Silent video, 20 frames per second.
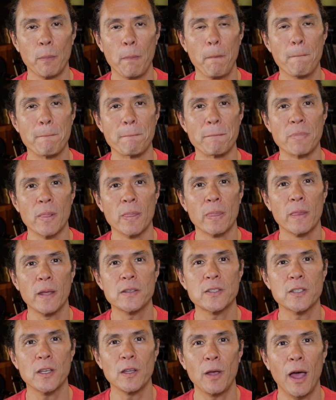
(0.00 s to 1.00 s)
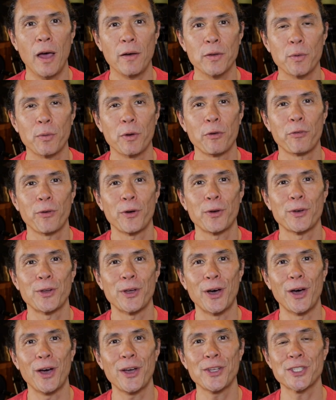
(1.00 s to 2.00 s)
Hmm, let's see how you referred
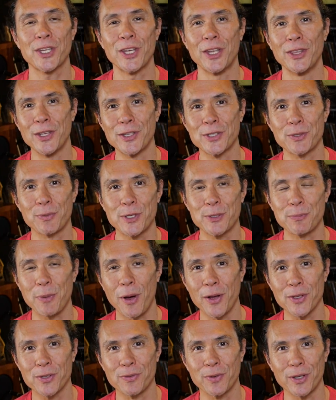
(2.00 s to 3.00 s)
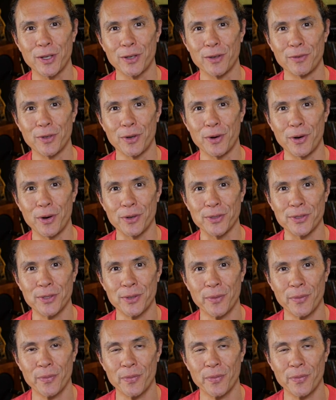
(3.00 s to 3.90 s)
to us in this response video of yours.